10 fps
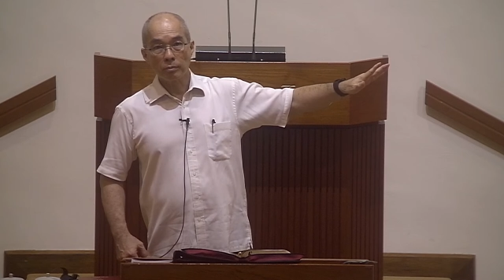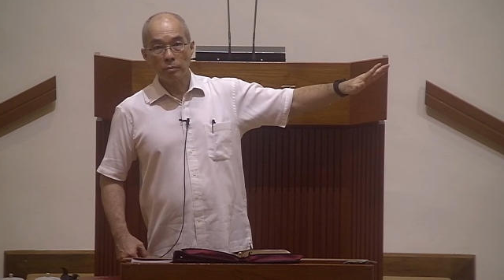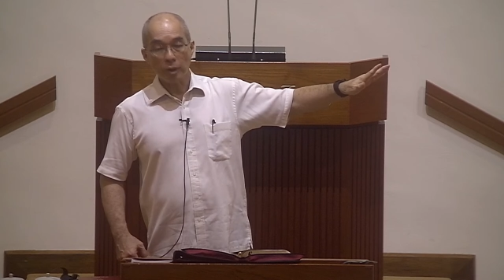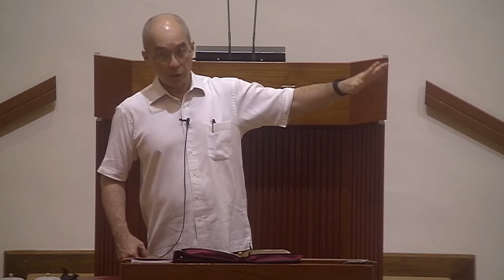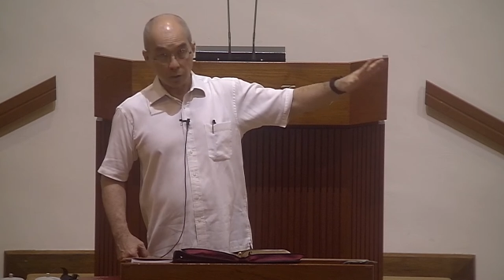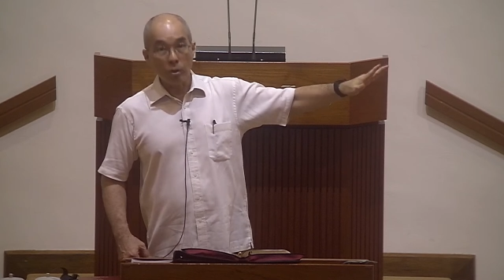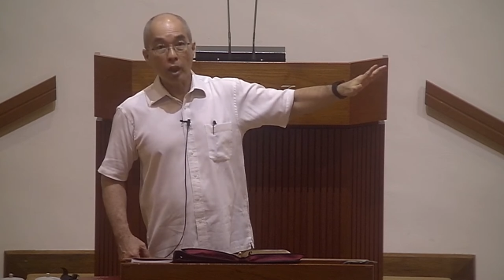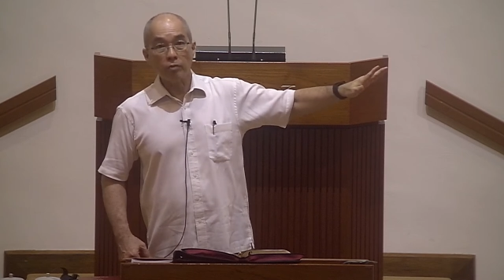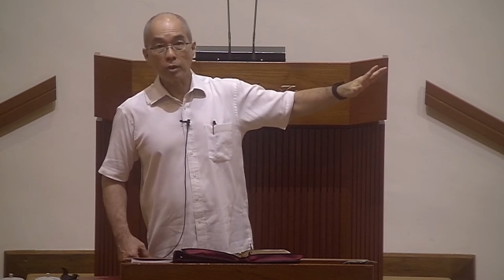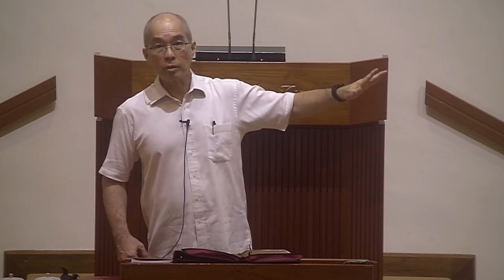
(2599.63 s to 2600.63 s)
in the new
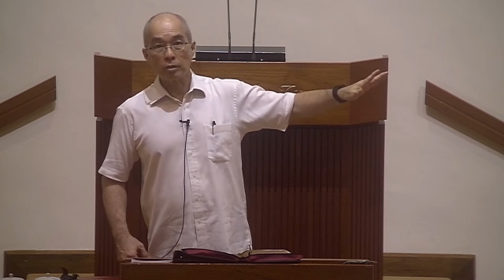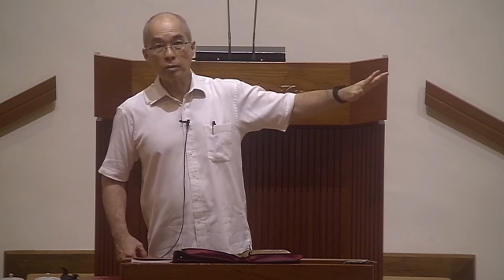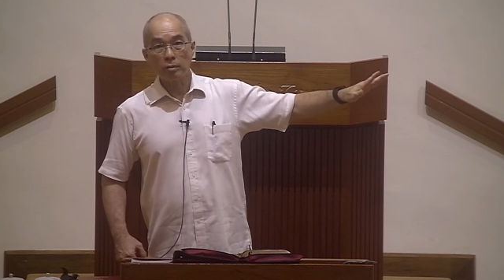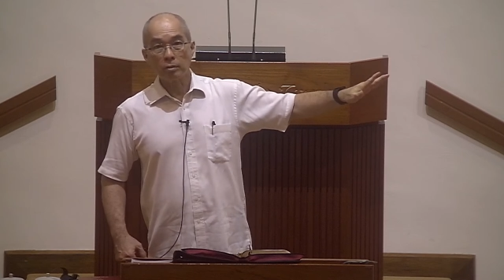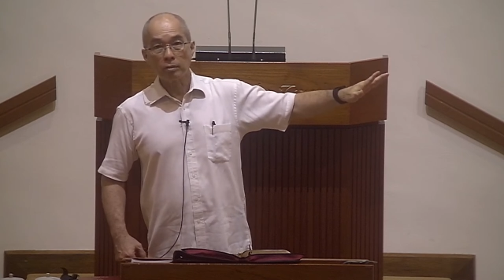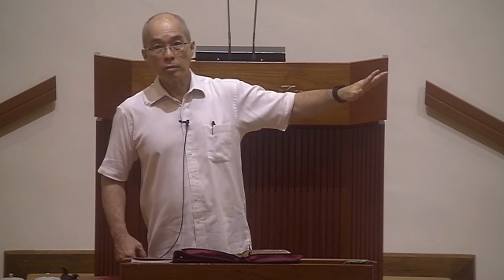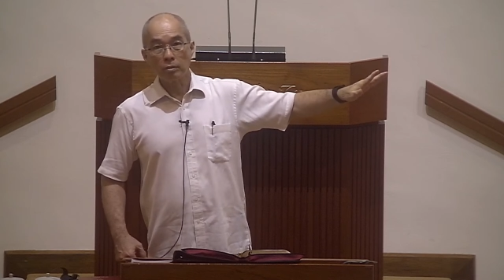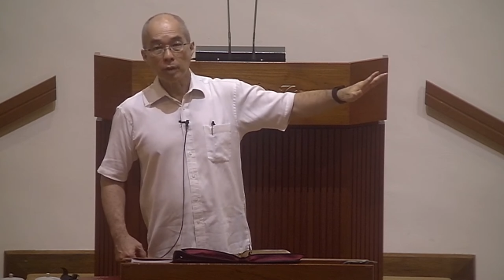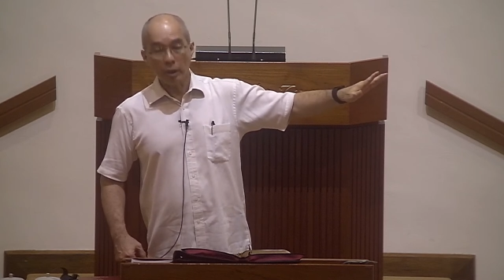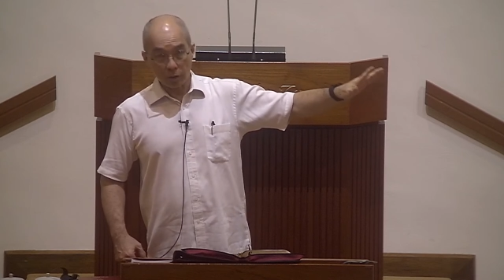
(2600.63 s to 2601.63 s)
heaven
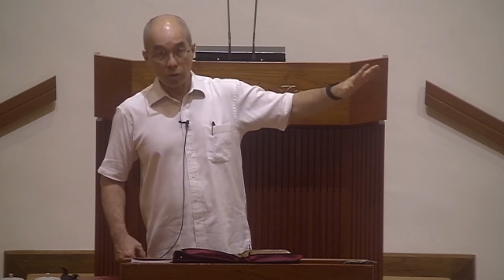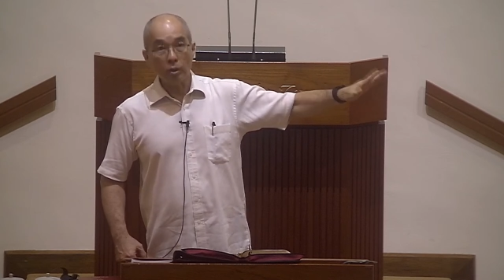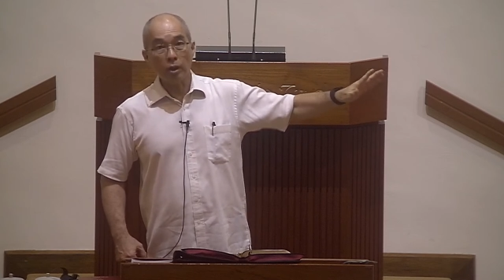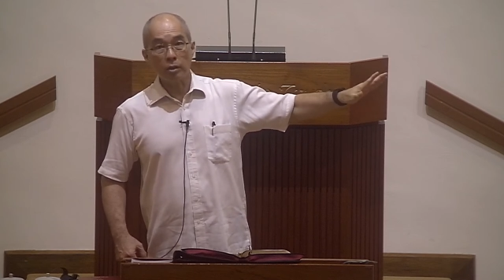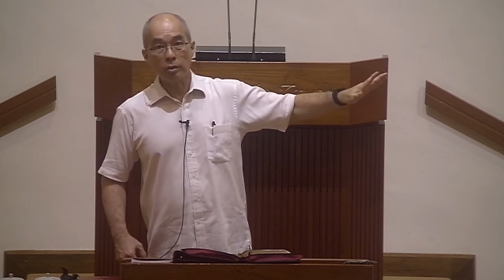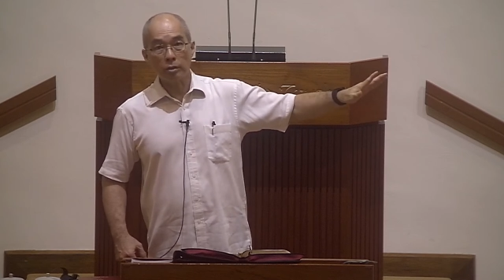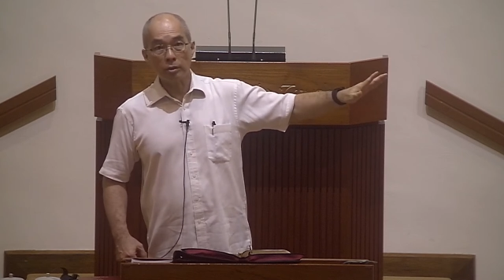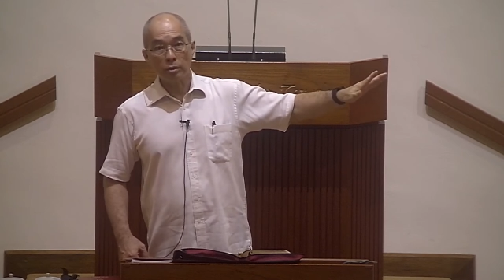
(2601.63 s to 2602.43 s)
and the new earth.